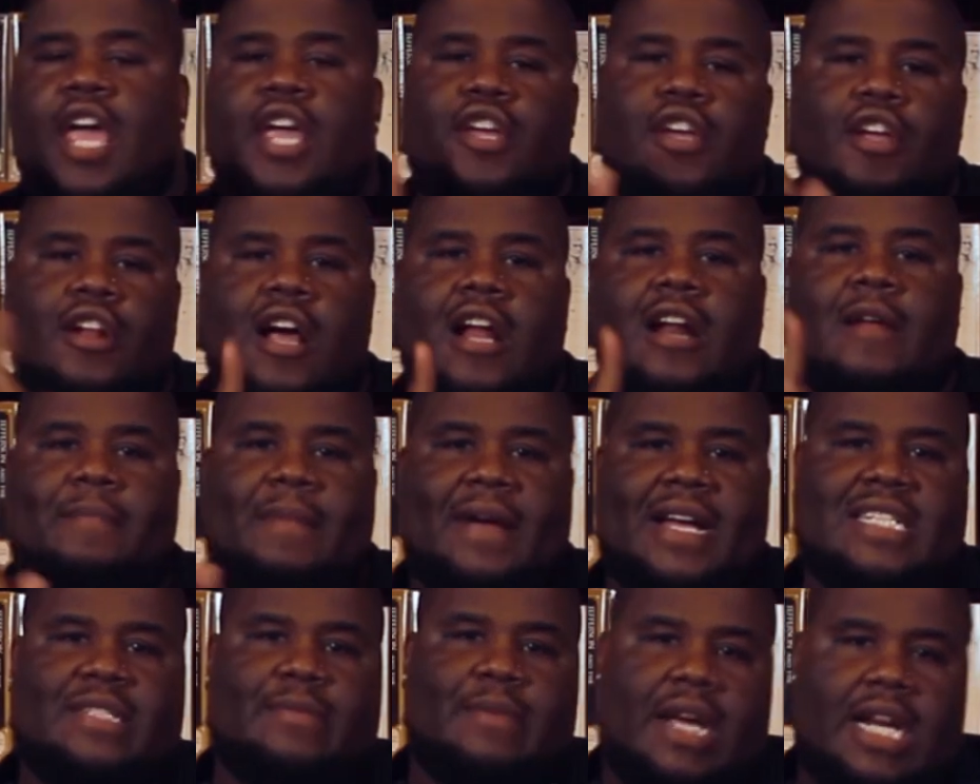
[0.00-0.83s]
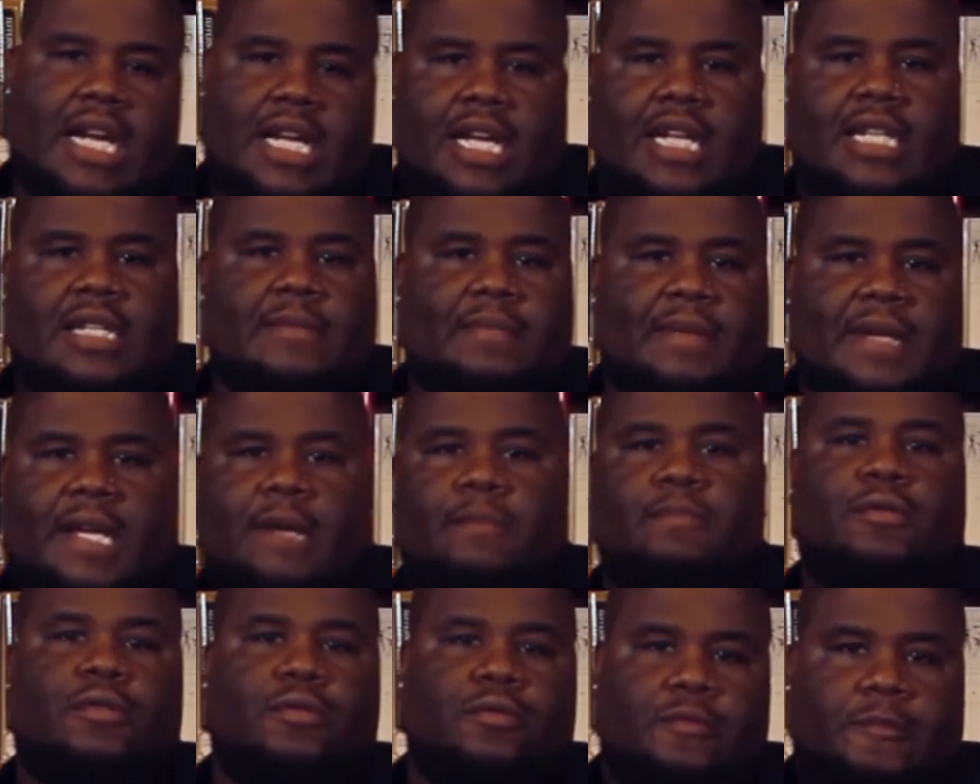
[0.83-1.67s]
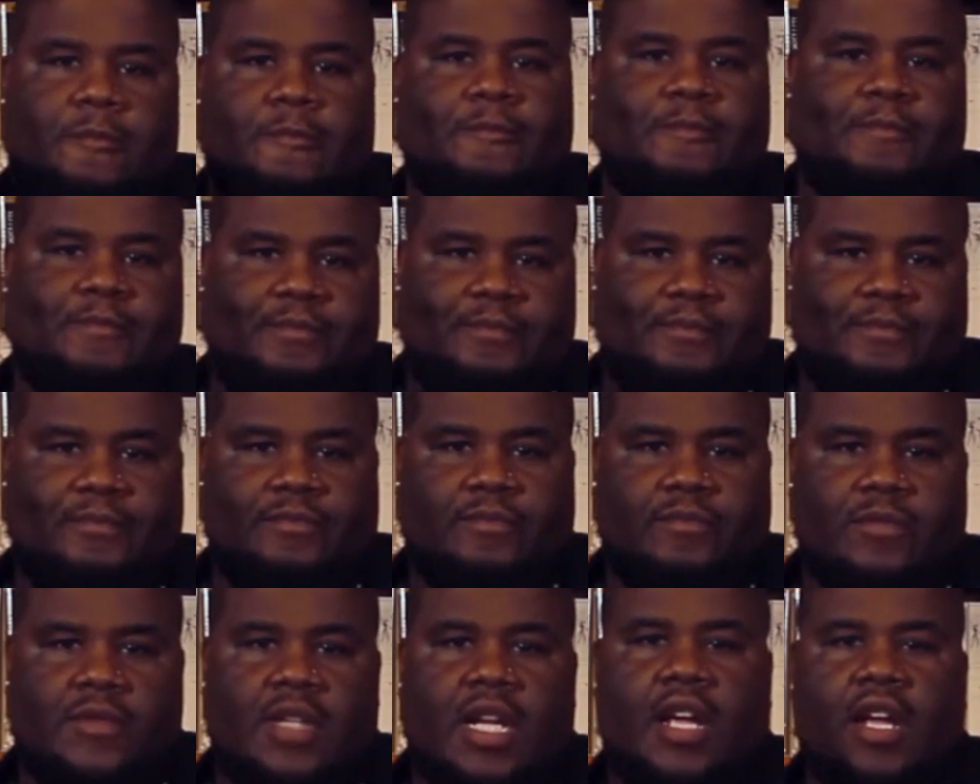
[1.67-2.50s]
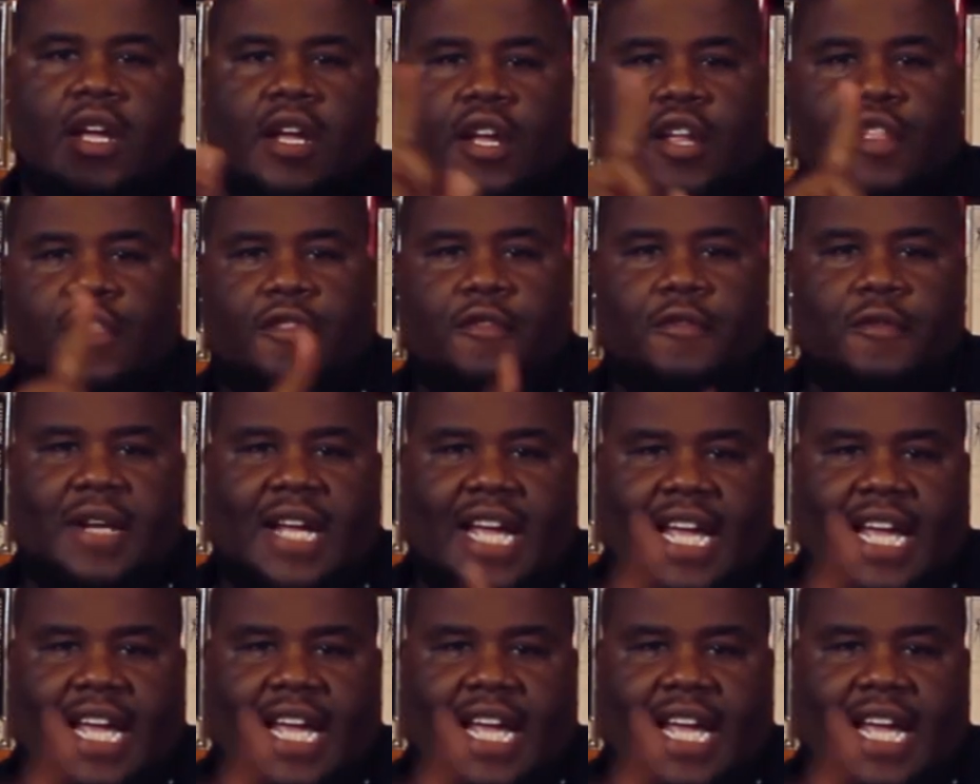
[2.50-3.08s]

You know the best way to get to people? Through